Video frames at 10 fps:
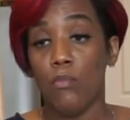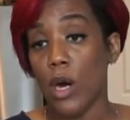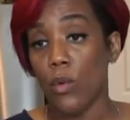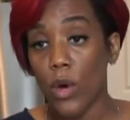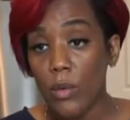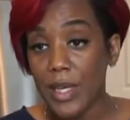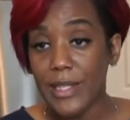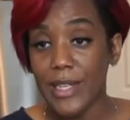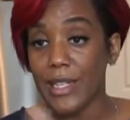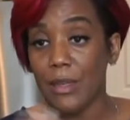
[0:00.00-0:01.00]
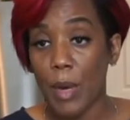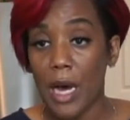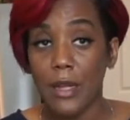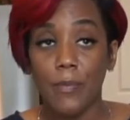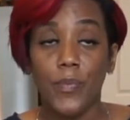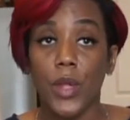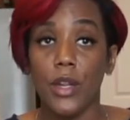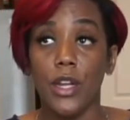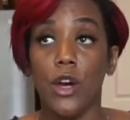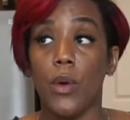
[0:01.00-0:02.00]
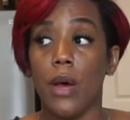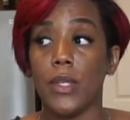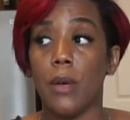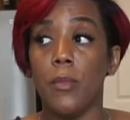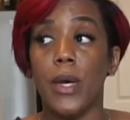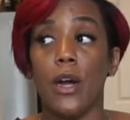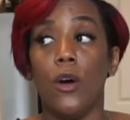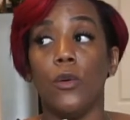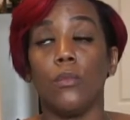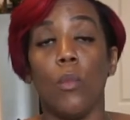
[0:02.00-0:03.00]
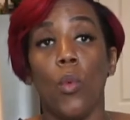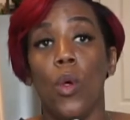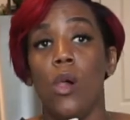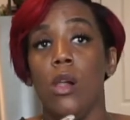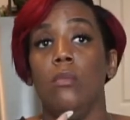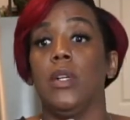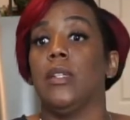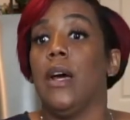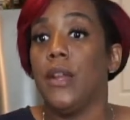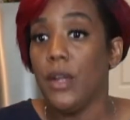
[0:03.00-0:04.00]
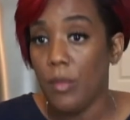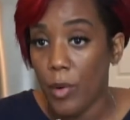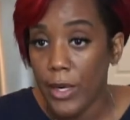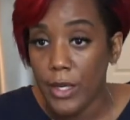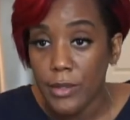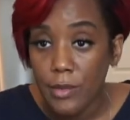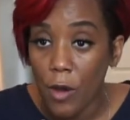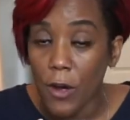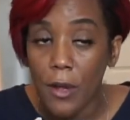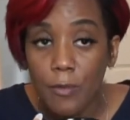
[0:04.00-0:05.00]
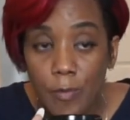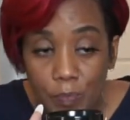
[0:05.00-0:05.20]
Bought a one-way ticket to Bali. Didn't know when I was coming back home, because I needed a break. Okay.